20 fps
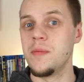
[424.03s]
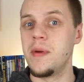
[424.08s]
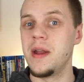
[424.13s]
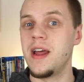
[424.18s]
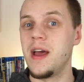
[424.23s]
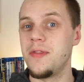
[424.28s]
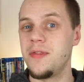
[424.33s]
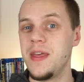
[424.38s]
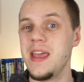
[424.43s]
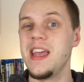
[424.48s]
but
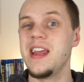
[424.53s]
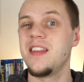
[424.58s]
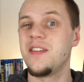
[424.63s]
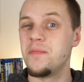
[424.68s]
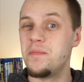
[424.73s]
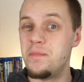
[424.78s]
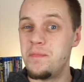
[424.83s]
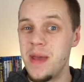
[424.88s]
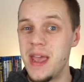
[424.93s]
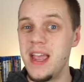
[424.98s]
I think it's
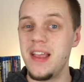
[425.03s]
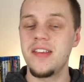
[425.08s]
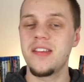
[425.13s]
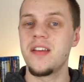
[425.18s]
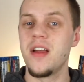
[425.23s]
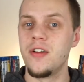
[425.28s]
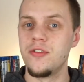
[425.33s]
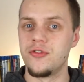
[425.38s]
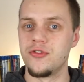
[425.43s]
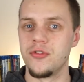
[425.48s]
based
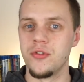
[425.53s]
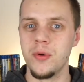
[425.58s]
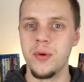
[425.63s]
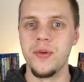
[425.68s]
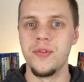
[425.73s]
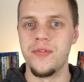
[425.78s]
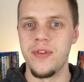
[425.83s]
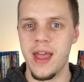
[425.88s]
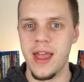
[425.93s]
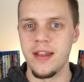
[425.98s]
on true
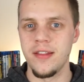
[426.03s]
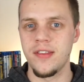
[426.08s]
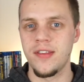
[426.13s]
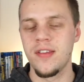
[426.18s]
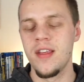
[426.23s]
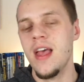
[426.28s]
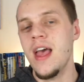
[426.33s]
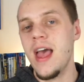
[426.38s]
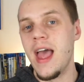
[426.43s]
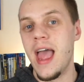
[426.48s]

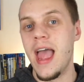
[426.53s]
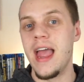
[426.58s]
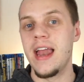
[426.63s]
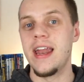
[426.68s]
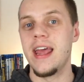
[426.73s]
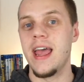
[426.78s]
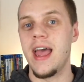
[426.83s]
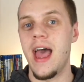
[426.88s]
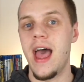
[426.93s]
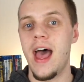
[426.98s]
events and
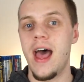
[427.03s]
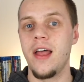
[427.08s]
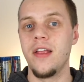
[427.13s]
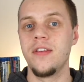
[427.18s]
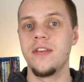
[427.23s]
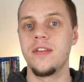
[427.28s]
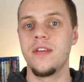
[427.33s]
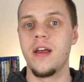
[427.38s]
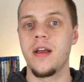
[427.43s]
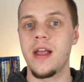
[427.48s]
it
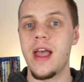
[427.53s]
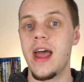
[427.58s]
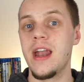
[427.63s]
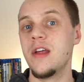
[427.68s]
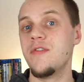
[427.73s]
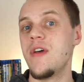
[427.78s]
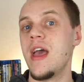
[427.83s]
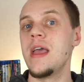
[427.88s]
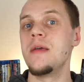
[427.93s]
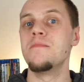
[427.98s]
has kind
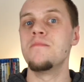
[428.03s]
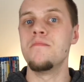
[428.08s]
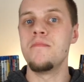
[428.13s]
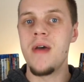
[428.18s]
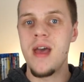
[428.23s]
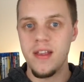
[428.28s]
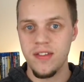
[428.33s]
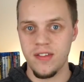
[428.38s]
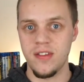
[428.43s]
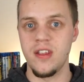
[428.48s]
of a
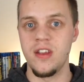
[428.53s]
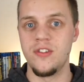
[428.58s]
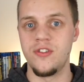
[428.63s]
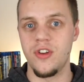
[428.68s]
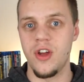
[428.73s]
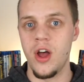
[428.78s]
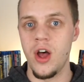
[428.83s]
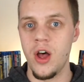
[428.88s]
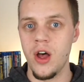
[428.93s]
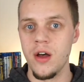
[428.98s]

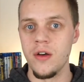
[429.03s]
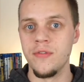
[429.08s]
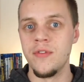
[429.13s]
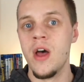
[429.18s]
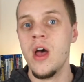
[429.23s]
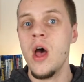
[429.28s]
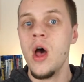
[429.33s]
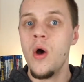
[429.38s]
message of